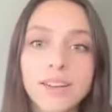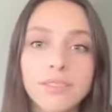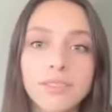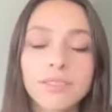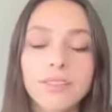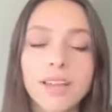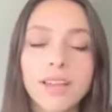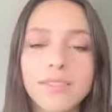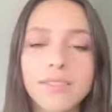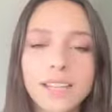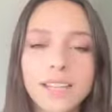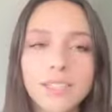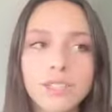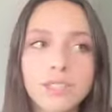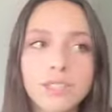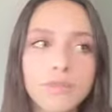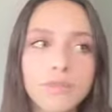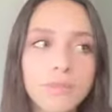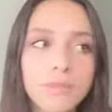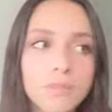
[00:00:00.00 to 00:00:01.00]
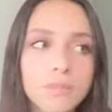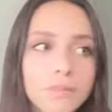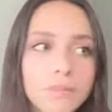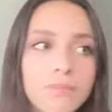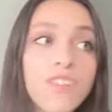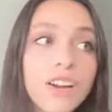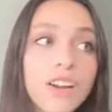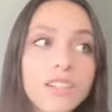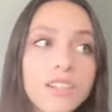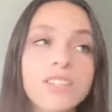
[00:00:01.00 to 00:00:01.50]
And, and that's
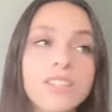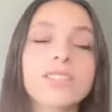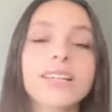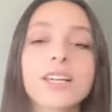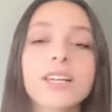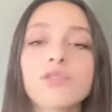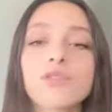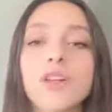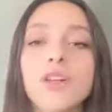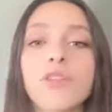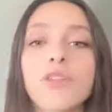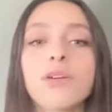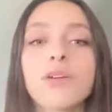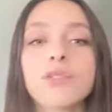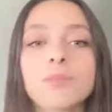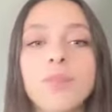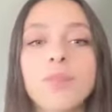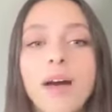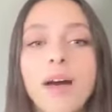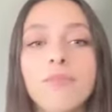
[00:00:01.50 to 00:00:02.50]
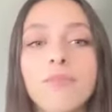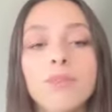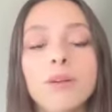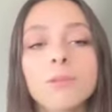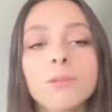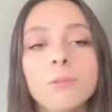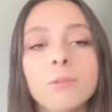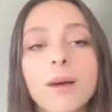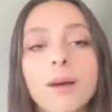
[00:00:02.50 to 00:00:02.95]
very successful on those platforms.